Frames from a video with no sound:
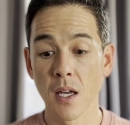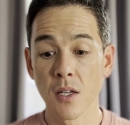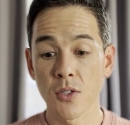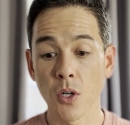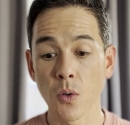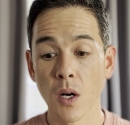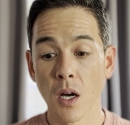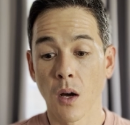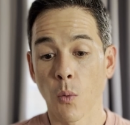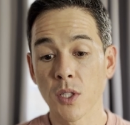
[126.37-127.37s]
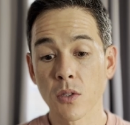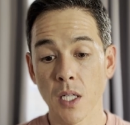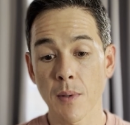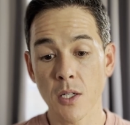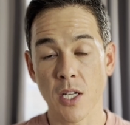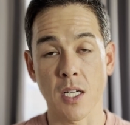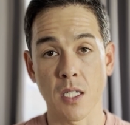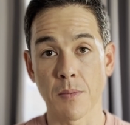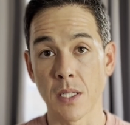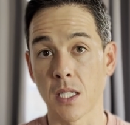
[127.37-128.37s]
So, what's great about
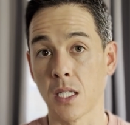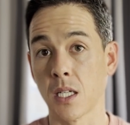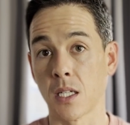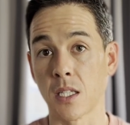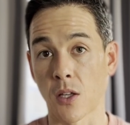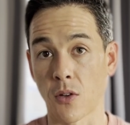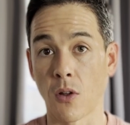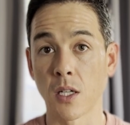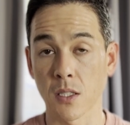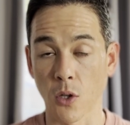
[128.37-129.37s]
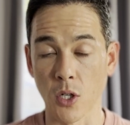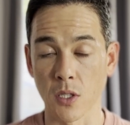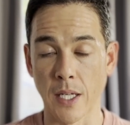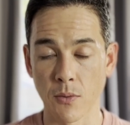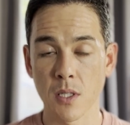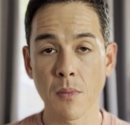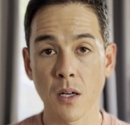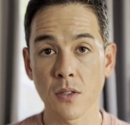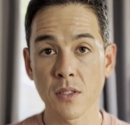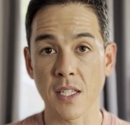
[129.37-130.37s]
ChatGPT and these other large language
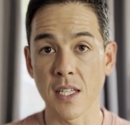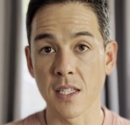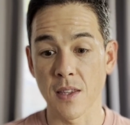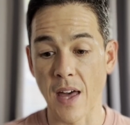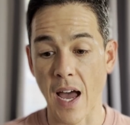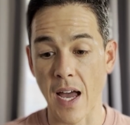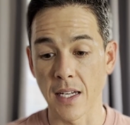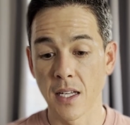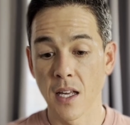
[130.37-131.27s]
models is that